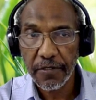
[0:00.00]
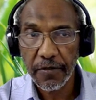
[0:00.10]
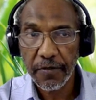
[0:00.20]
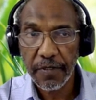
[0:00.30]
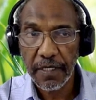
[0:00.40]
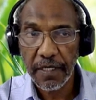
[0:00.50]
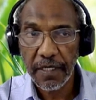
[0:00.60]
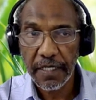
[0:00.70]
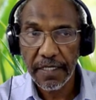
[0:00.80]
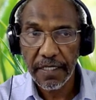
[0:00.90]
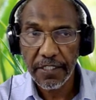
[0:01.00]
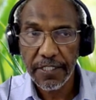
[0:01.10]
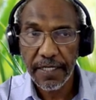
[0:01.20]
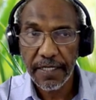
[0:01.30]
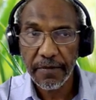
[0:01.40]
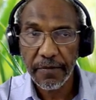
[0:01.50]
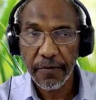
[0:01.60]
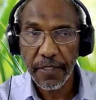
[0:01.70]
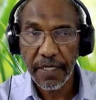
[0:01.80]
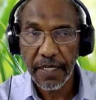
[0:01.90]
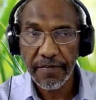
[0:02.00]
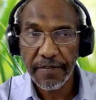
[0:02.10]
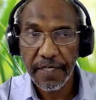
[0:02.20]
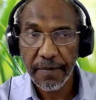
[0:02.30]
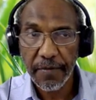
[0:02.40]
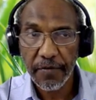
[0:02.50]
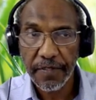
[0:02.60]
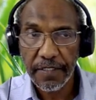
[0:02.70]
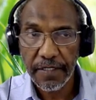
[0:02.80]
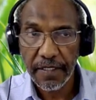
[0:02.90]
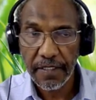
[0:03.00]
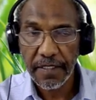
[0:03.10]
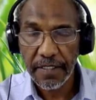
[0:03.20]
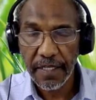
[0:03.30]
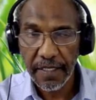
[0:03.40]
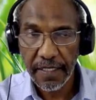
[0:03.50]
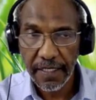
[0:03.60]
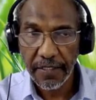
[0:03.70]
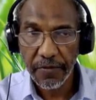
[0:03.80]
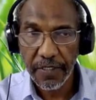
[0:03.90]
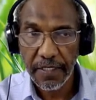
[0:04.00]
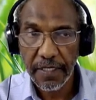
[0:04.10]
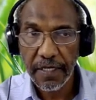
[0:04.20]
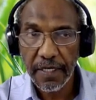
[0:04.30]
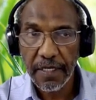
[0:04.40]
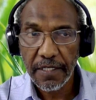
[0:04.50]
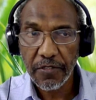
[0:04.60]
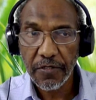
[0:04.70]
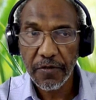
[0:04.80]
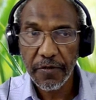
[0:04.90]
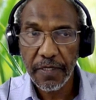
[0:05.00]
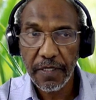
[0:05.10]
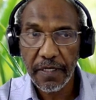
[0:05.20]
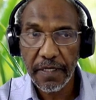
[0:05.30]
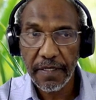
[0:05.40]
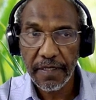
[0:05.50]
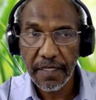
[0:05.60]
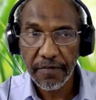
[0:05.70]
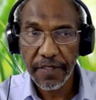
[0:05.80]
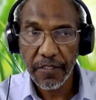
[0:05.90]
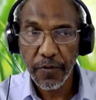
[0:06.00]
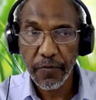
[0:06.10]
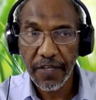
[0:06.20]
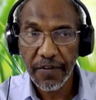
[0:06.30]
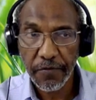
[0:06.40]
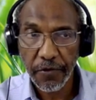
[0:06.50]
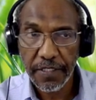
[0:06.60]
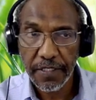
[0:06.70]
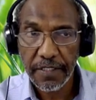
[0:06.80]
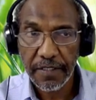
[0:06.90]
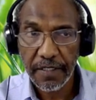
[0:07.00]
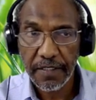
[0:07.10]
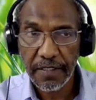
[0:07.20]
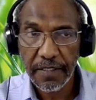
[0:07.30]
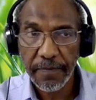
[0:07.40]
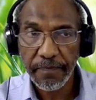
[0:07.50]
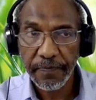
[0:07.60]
So uh, in each cell, we have the number of instructors in that category. So uh, in that first one, we have 40 instructors.